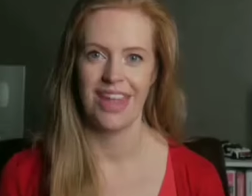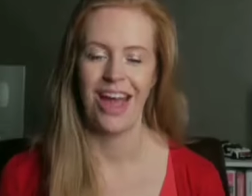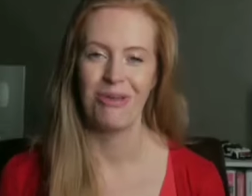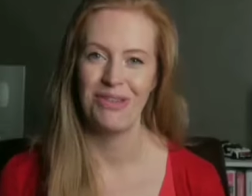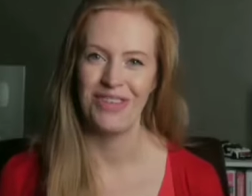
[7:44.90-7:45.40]

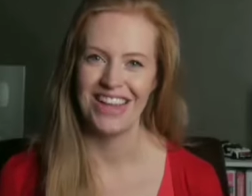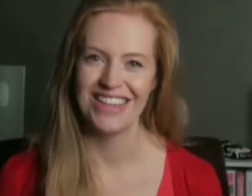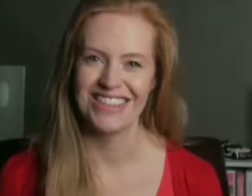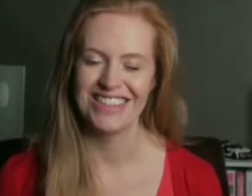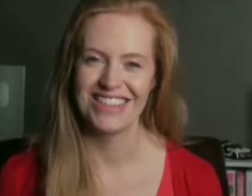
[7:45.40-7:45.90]

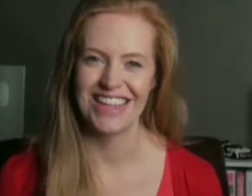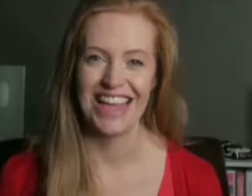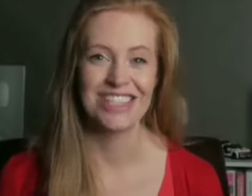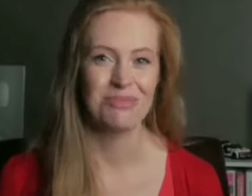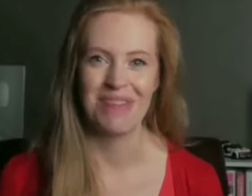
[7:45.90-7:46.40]
However,
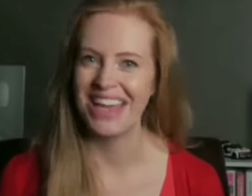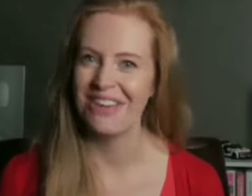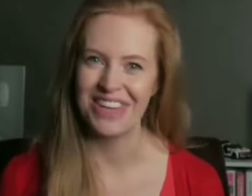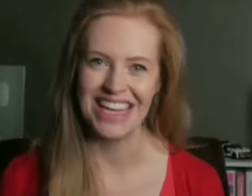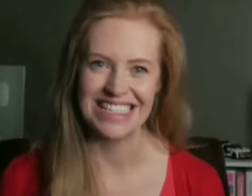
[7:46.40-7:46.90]
as you may
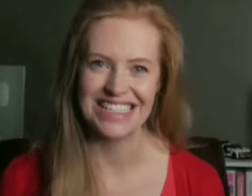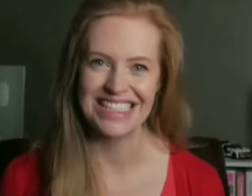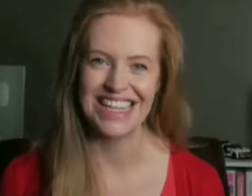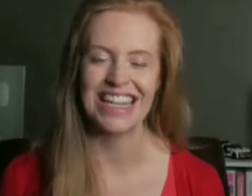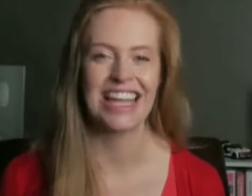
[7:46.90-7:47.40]
have
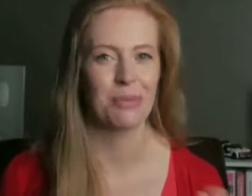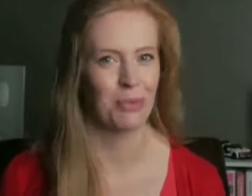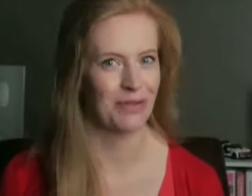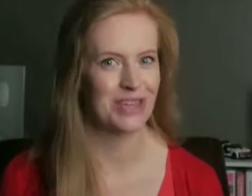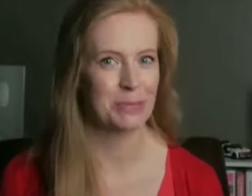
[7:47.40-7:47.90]
guessed, like the
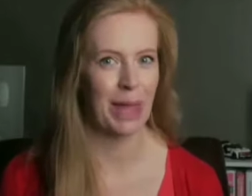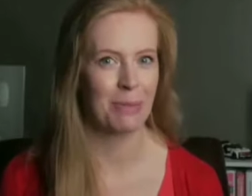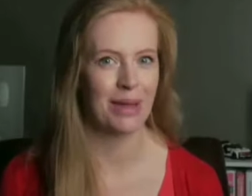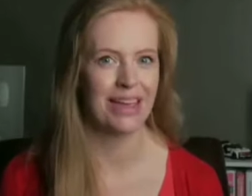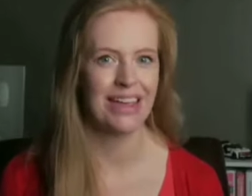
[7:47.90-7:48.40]
previous
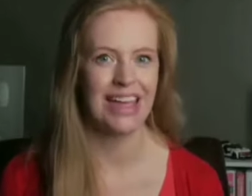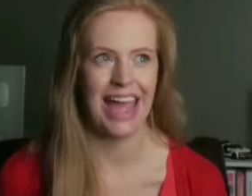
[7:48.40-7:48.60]
paper,